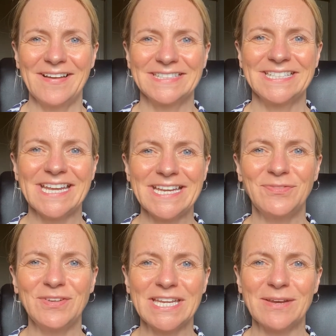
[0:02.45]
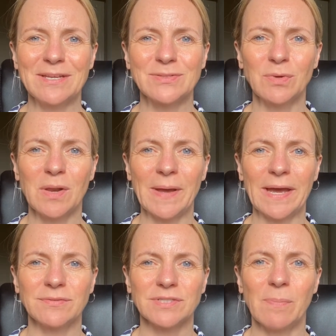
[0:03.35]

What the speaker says: Today's video is all about